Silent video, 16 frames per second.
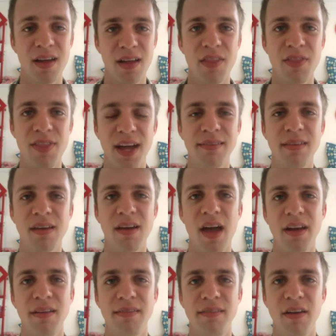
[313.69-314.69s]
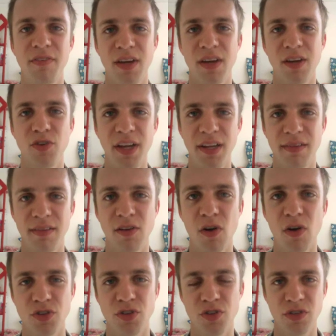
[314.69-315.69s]
that's the kind of stuff that creates a
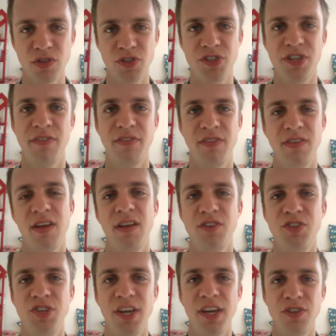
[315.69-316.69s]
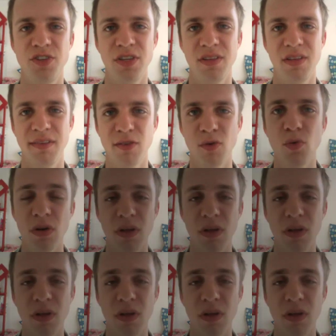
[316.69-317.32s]
cultural shift and a change in the school